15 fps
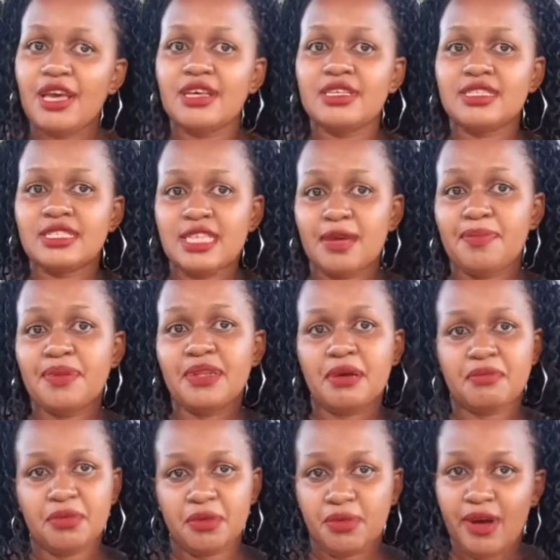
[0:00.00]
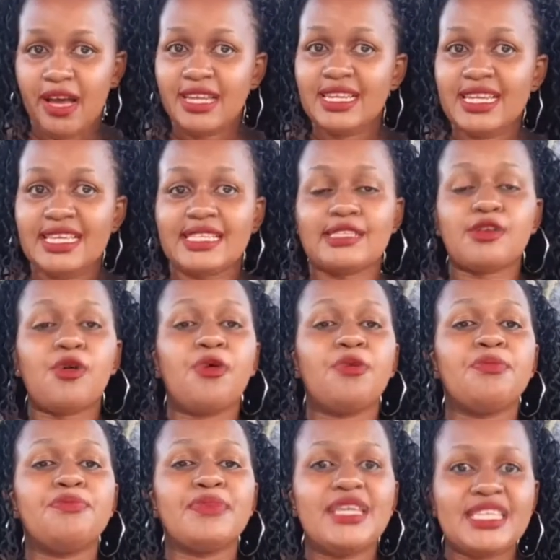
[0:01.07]
Step number 1 is
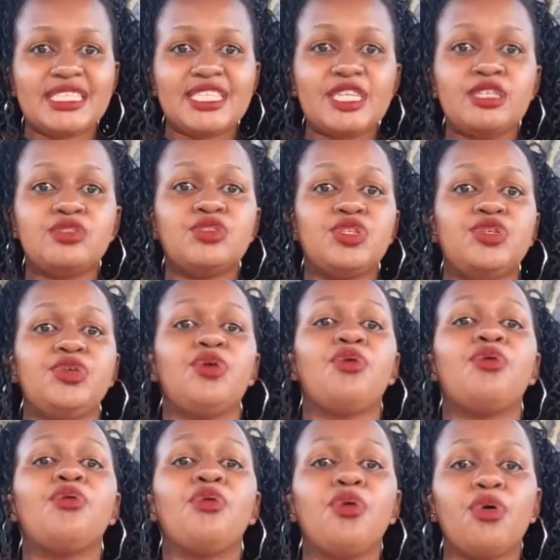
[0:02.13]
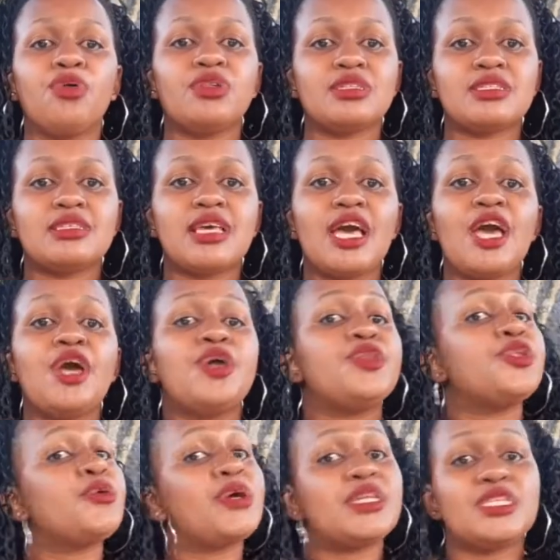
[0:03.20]
commit to your goals.
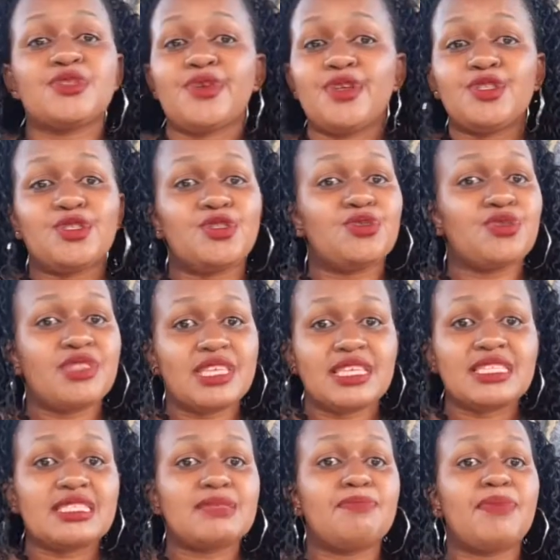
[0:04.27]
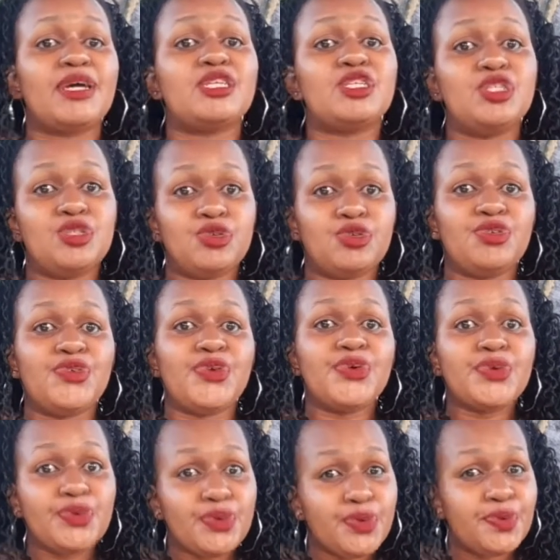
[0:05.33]
No one is going to do this but you.
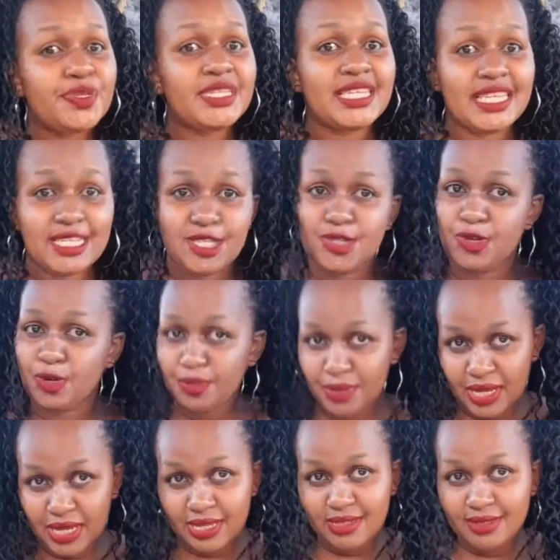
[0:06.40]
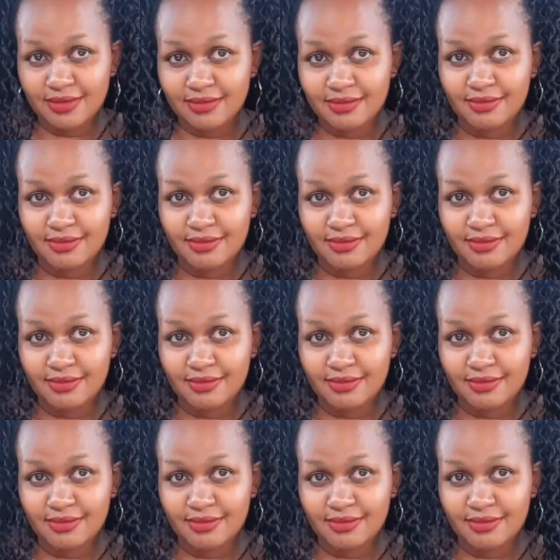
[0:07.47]
You need to commit.